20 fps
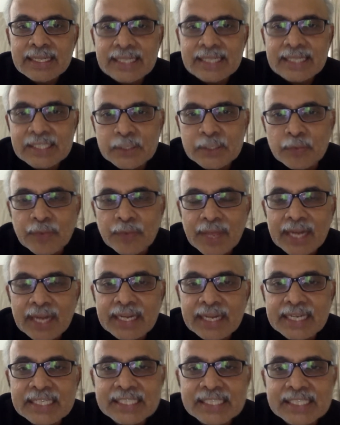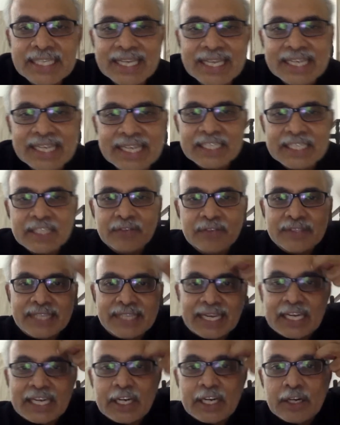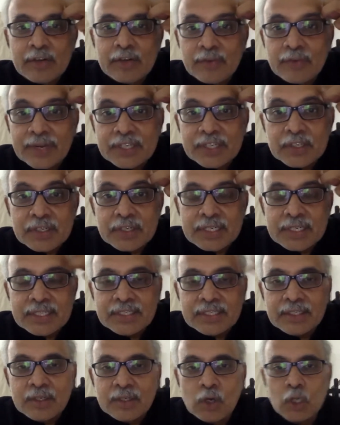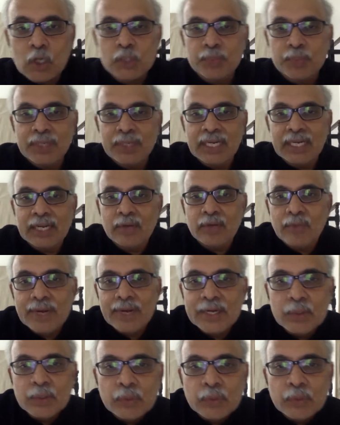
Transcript: the severity and seriousness of the secondary infections and hospital-acquired.